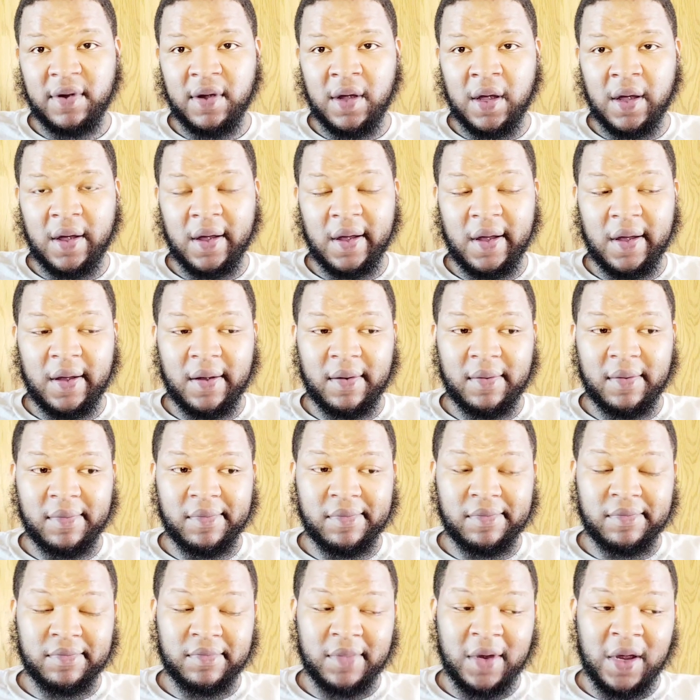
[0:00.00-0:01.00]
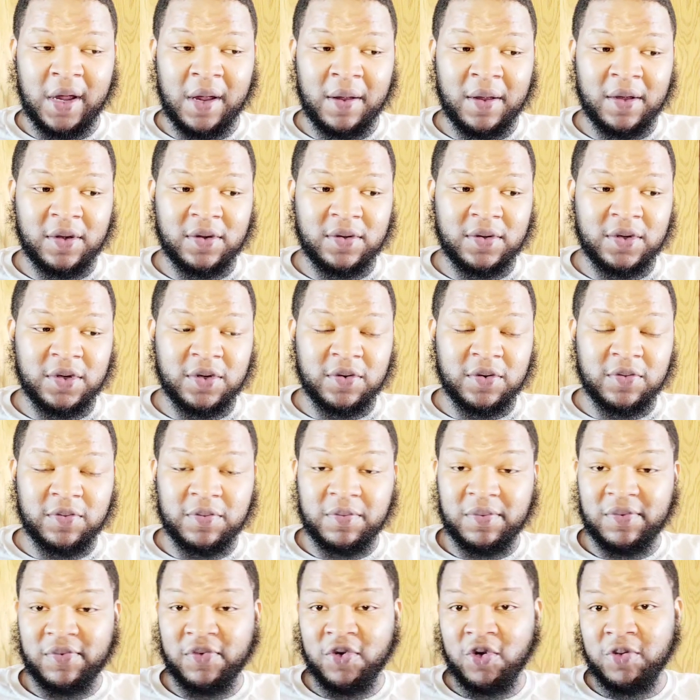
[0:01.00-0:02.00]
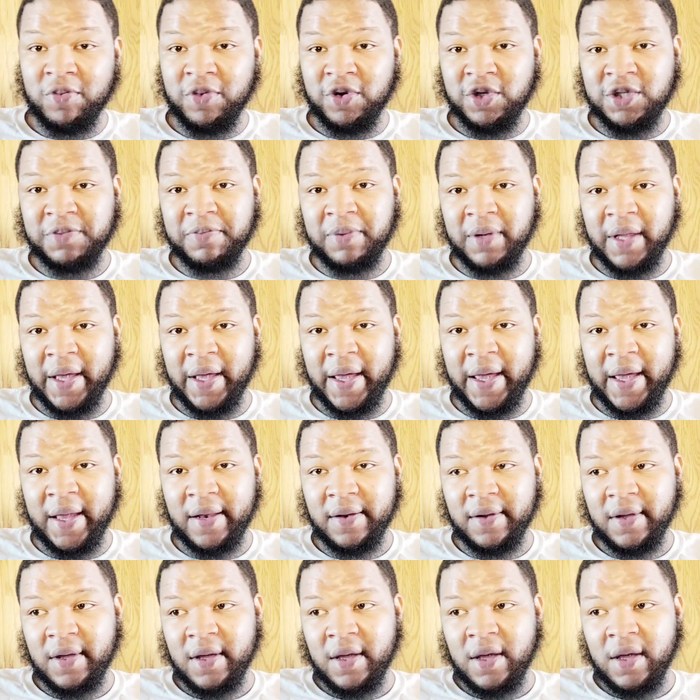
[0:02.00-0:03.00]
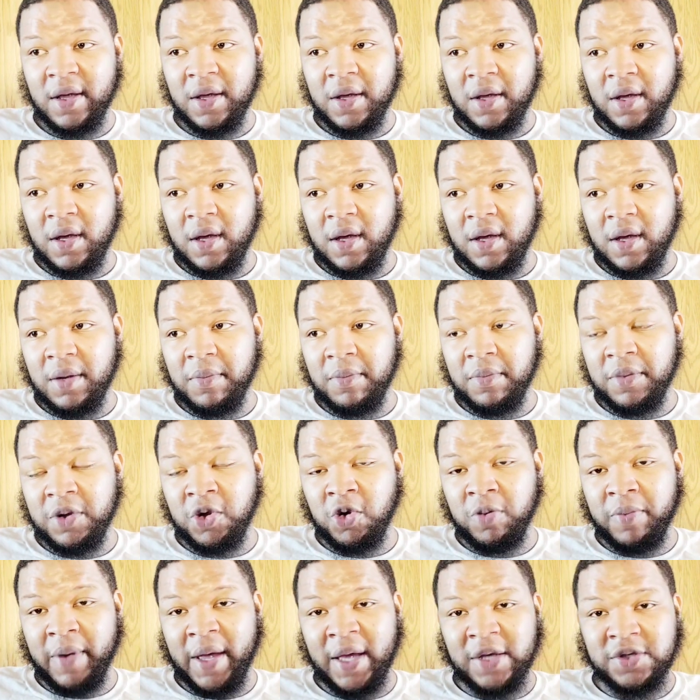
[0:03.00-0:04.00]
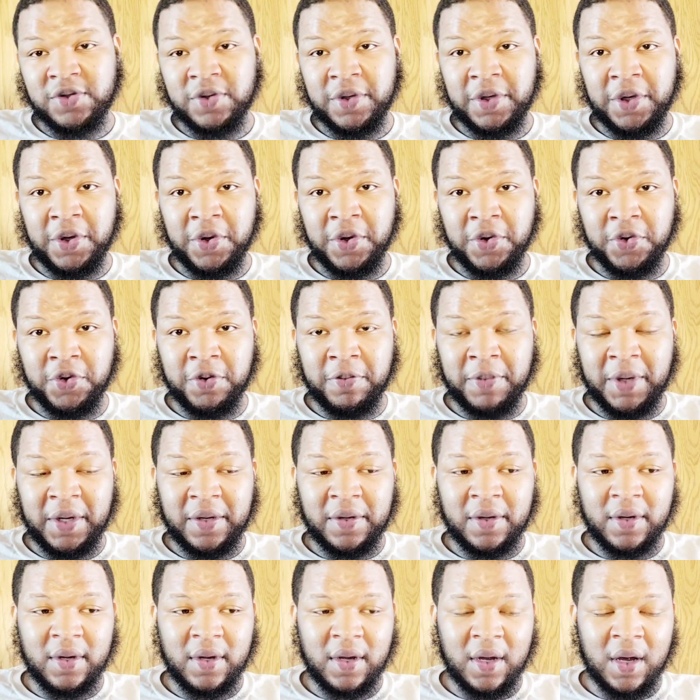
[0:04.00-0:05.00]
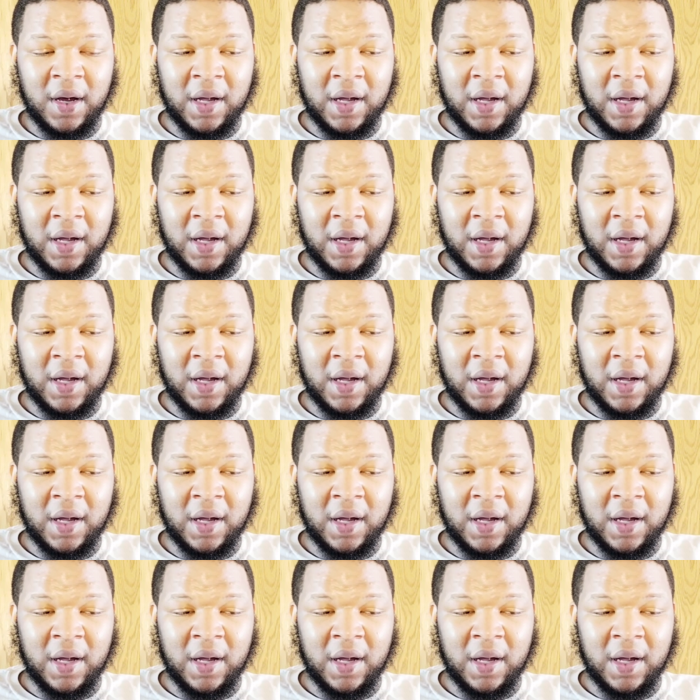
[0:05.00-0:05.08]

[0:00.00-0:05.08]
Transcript: Uh, and the rumors, Plant, Eubanks or Yildirim.